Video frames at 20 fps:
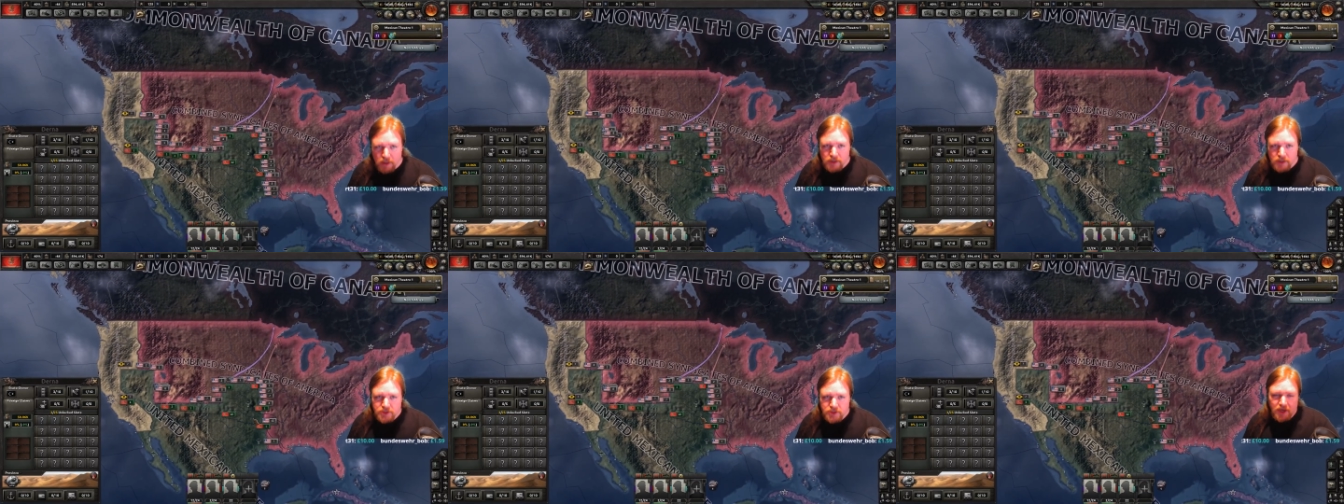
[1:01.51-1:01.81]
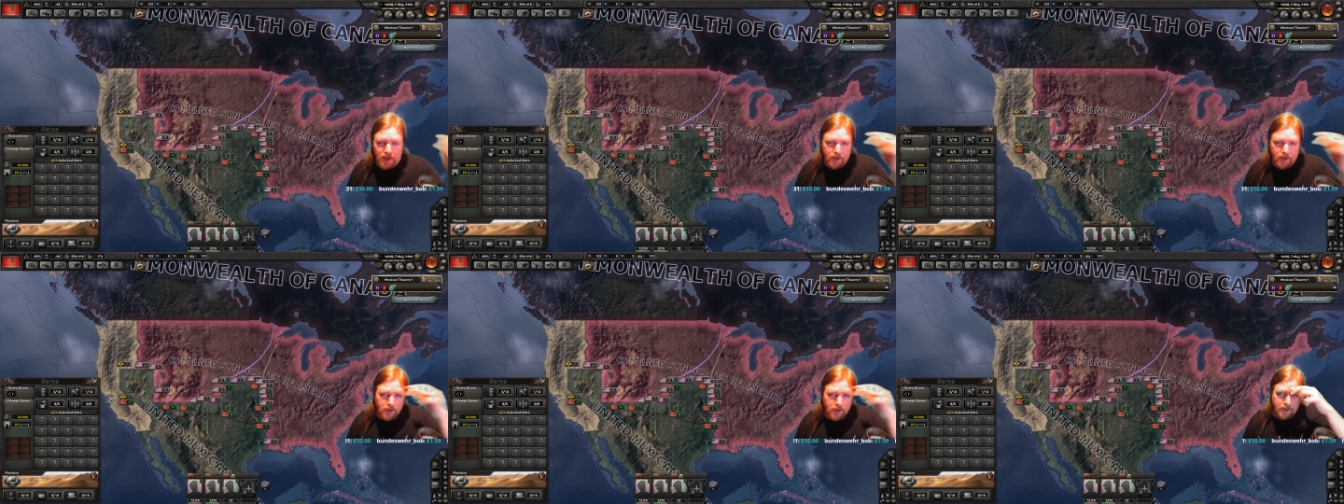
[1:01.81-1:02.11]
So
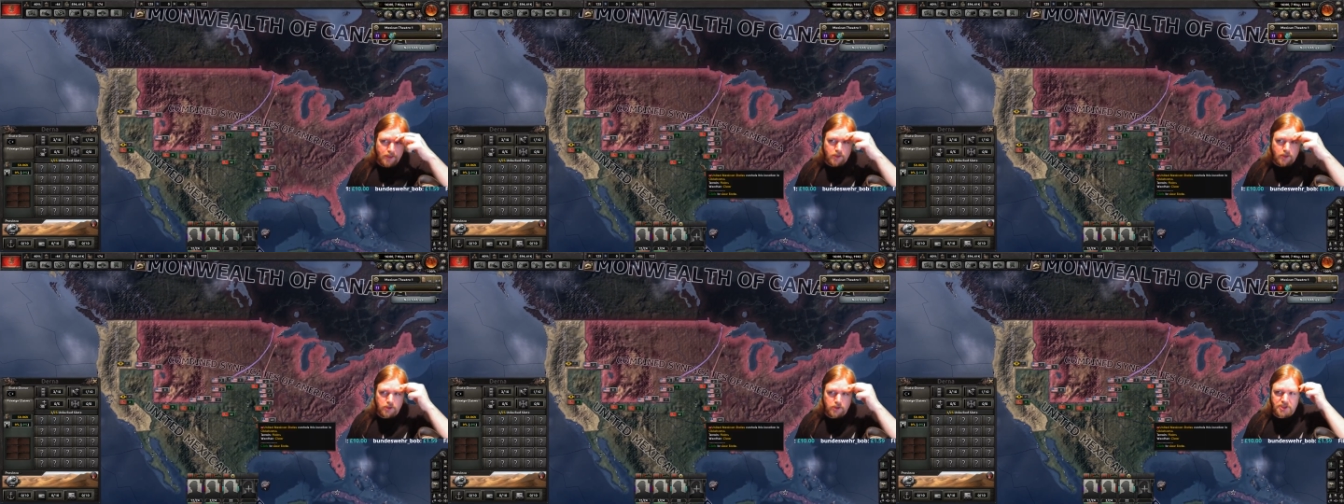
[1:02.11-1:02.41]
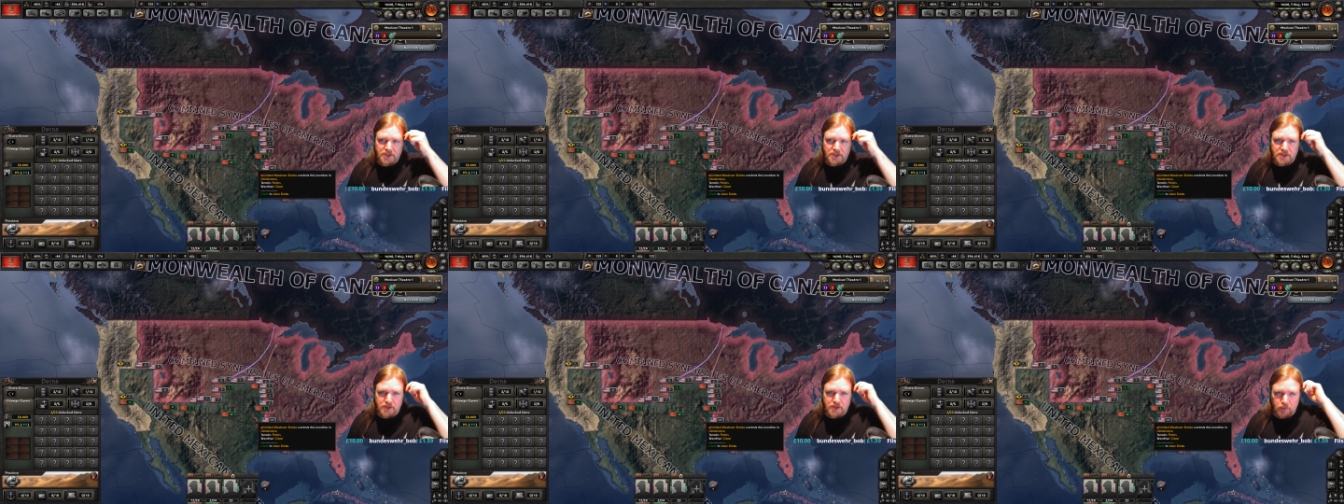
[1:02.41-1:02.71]
yeah, it looks
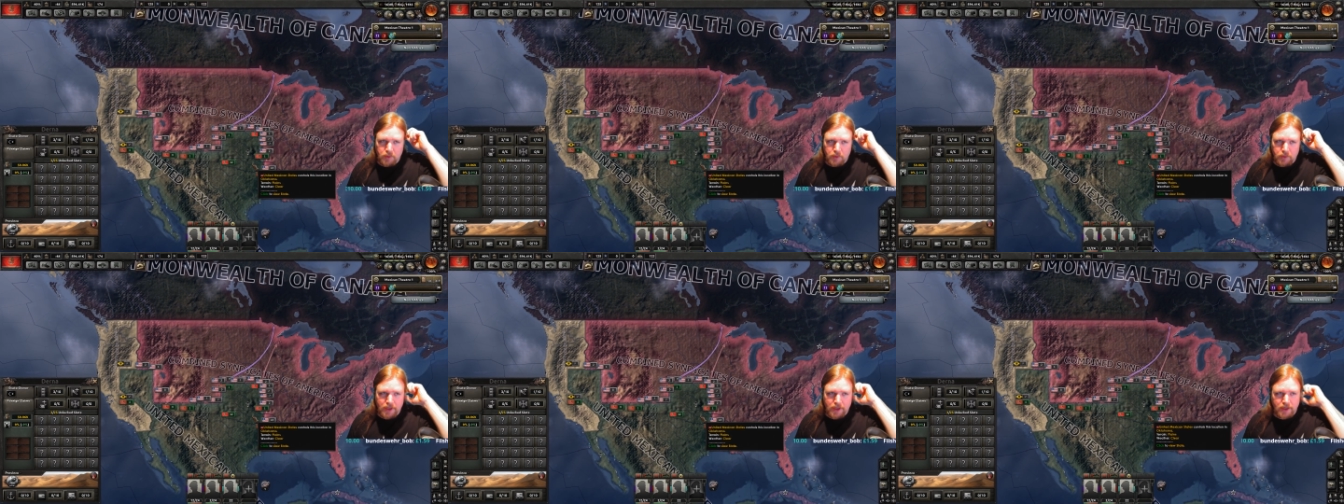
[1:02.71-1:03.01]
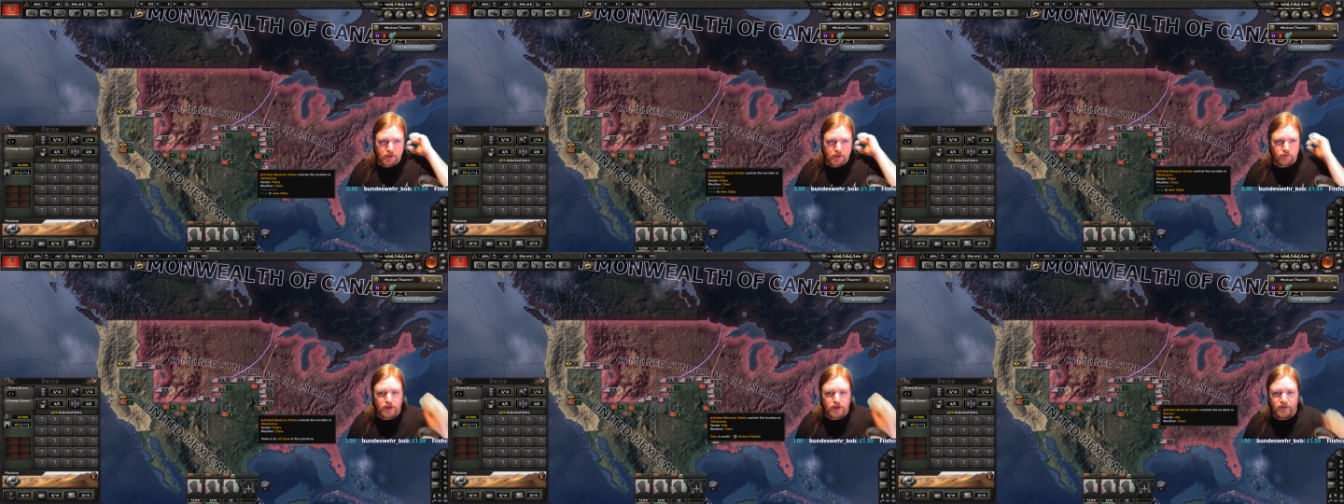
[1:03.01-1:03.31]
like that we were
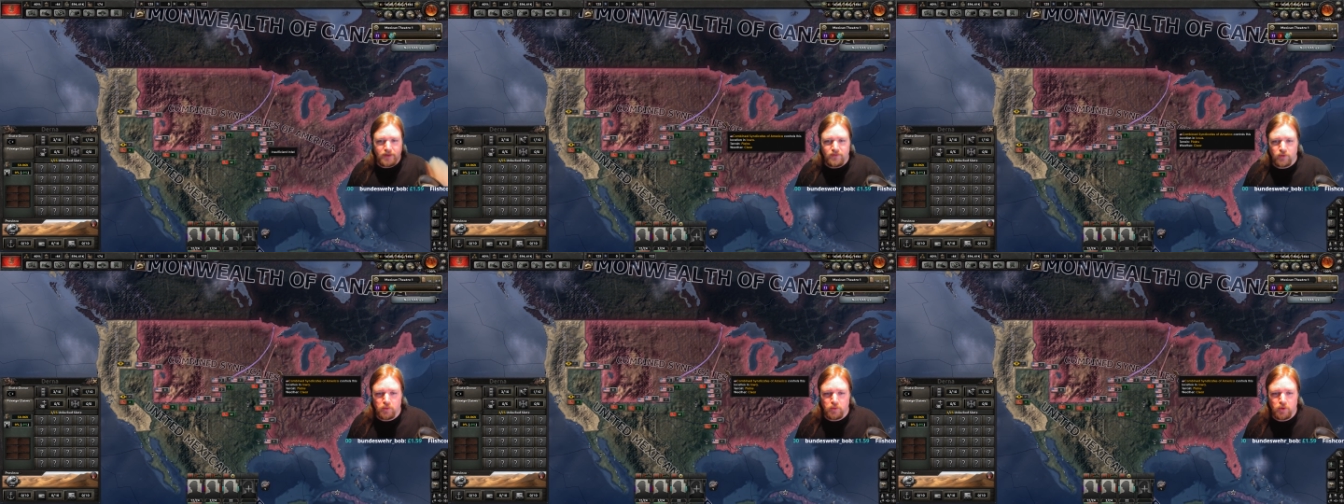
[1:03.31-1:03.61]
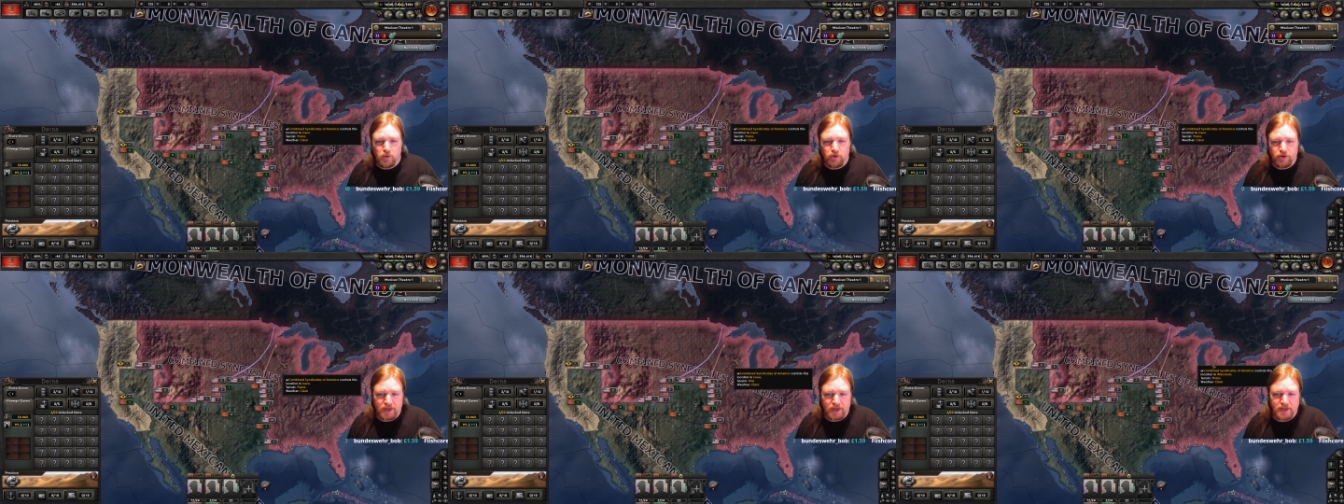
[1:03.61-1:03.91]
getting ready for a
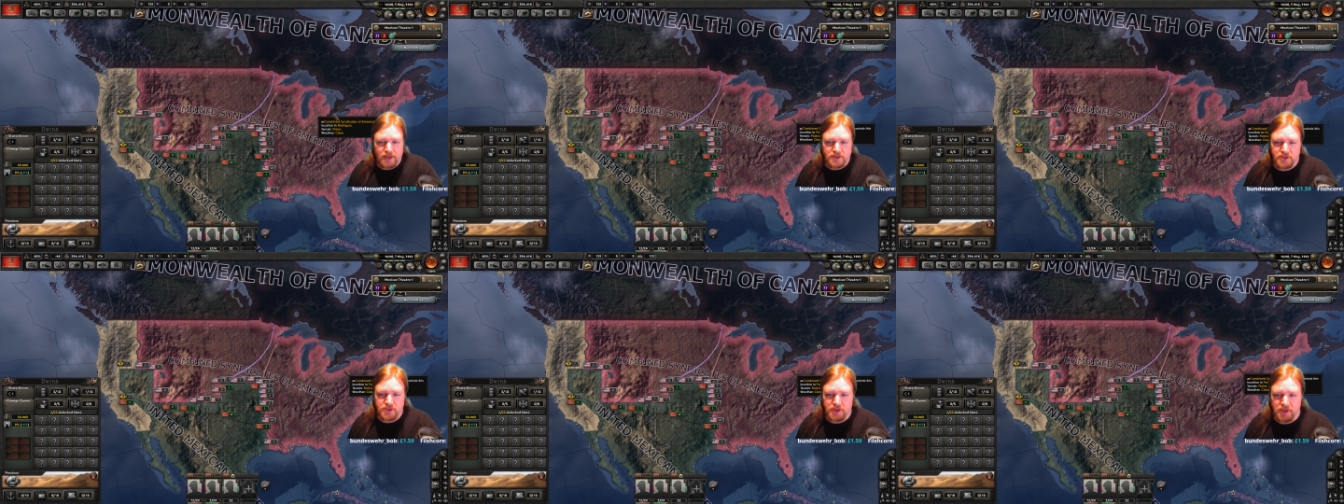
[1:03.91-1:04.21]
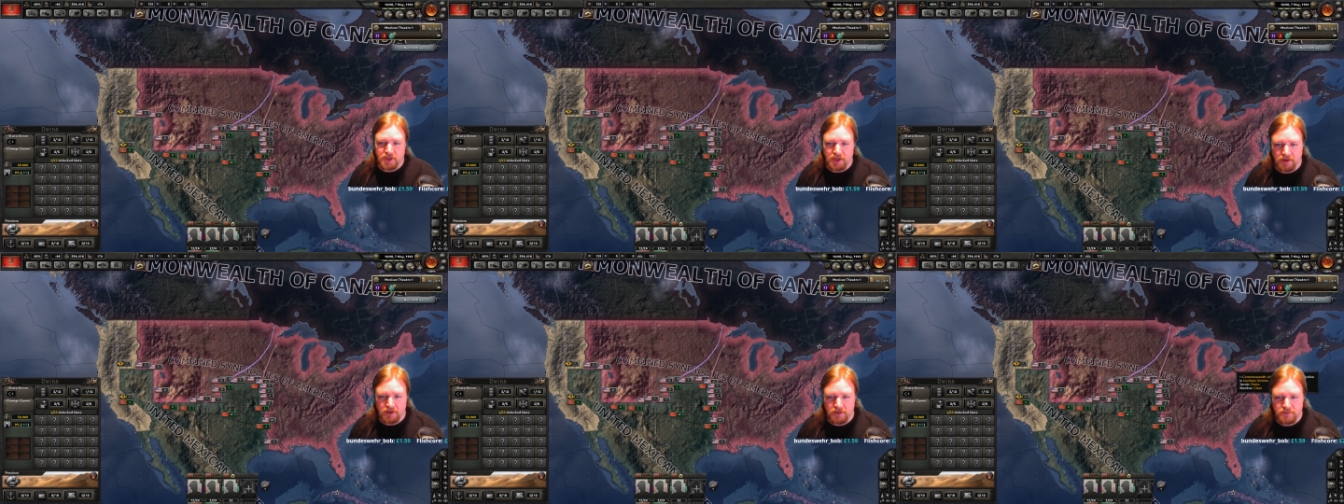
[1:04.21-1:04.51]
war against
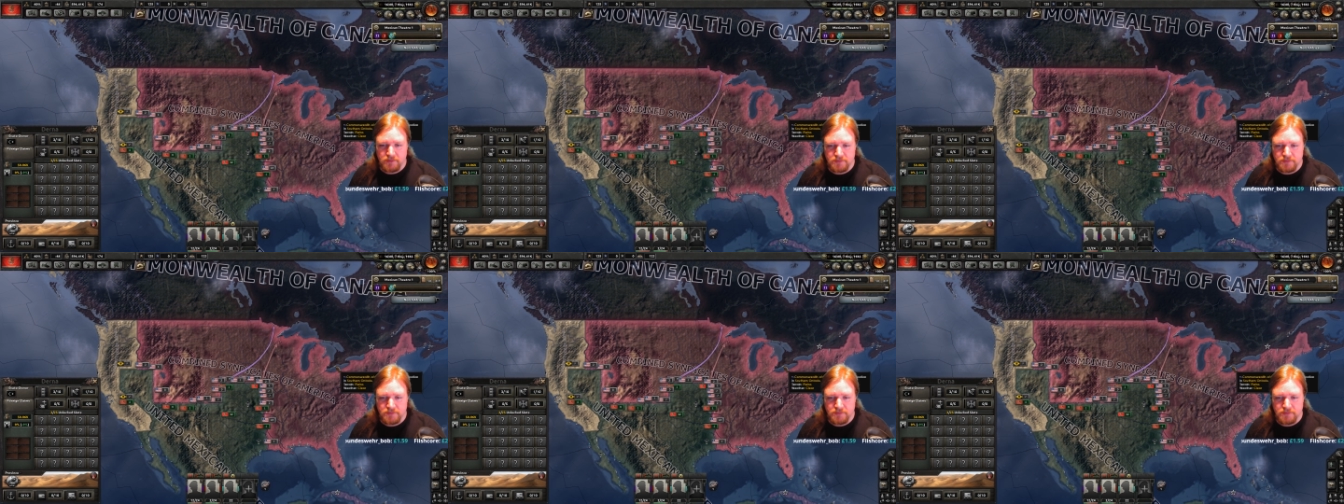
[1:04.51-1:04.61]
the